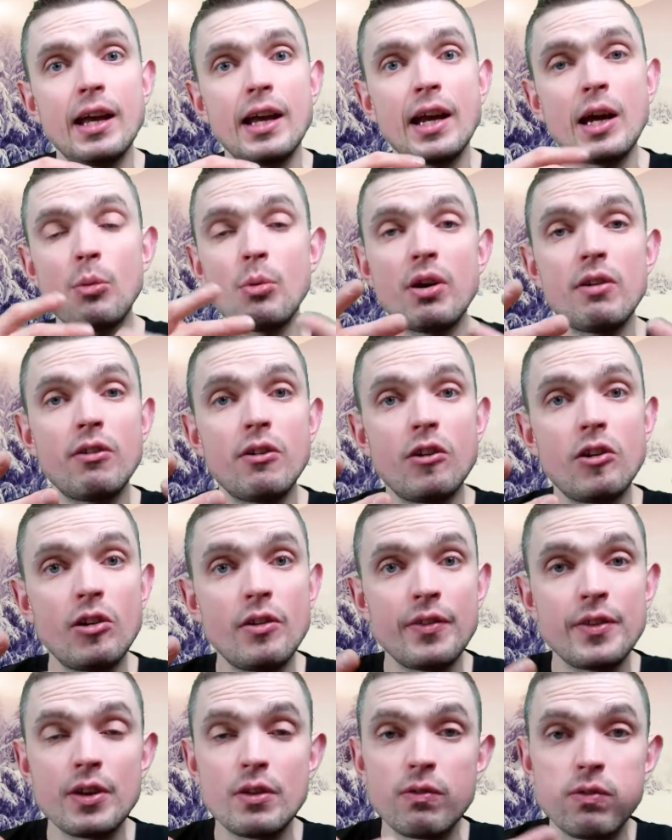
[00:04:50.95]

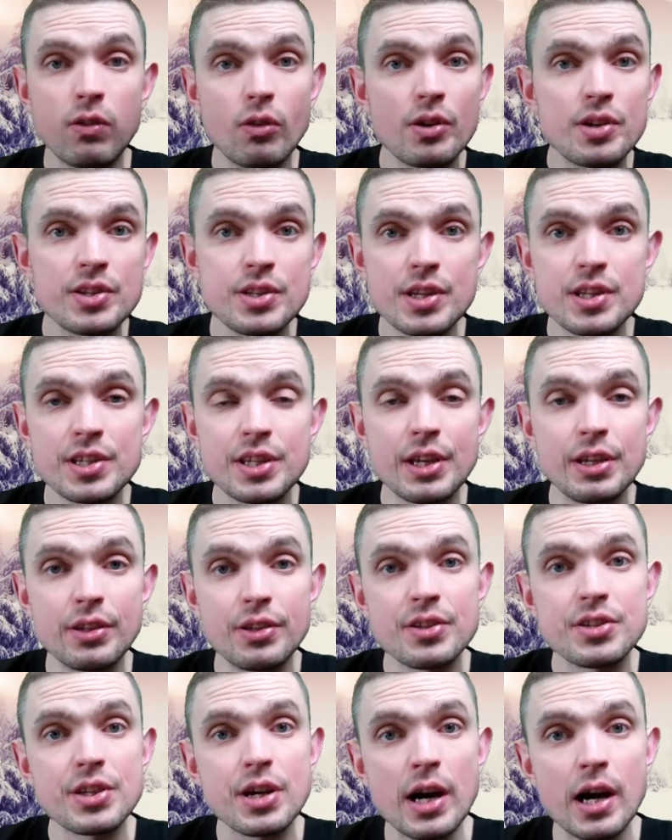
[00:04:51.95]
However, their fluency
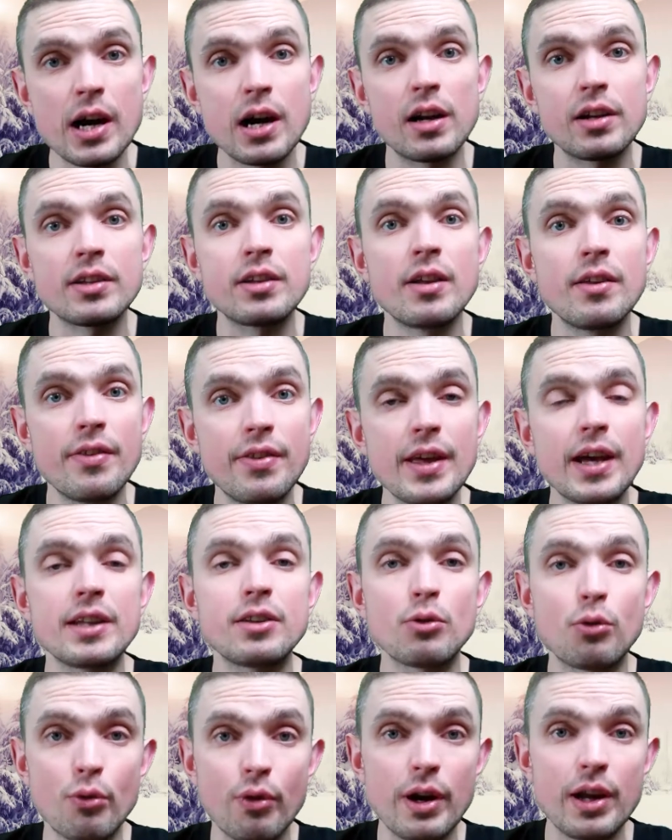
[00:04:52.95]
skills aren't
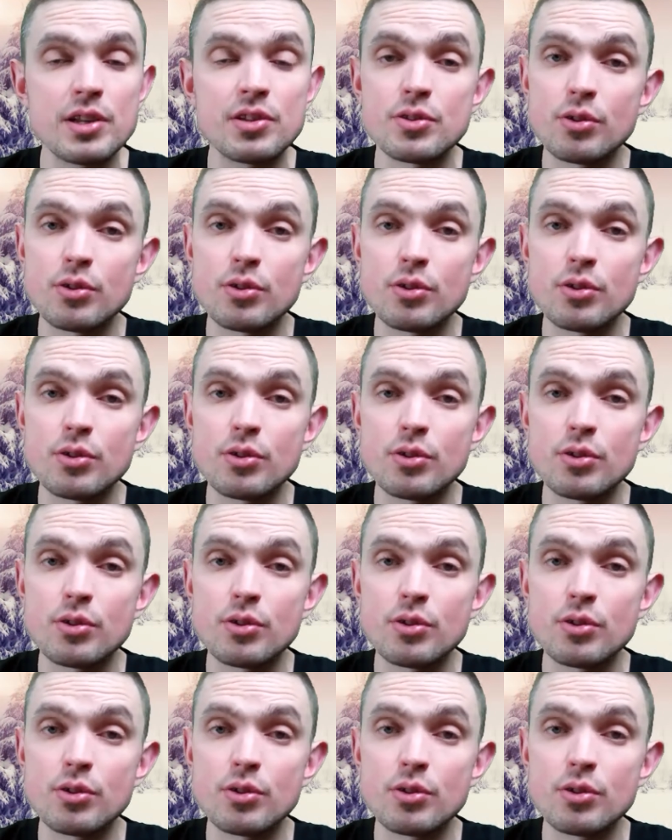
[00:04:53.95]
that great.